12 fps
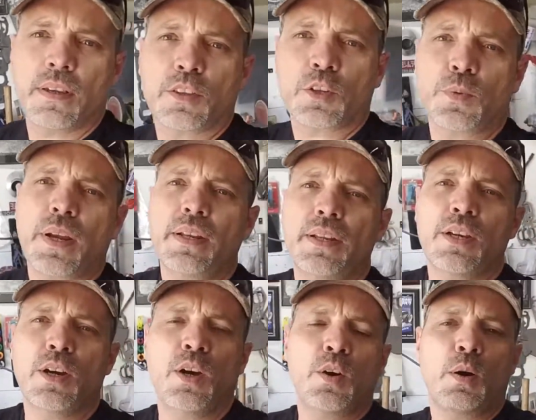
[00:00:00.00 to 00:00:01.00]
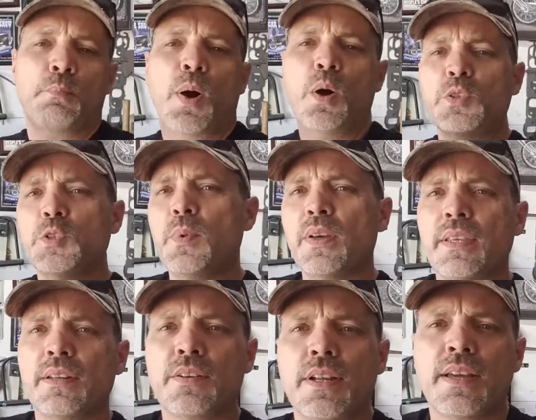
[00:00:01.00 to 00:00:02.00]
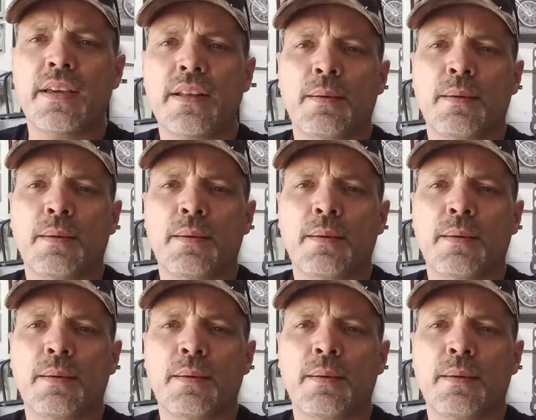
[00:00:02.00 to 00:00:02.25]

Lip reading: They're ready to go. I'm posting them on the internet.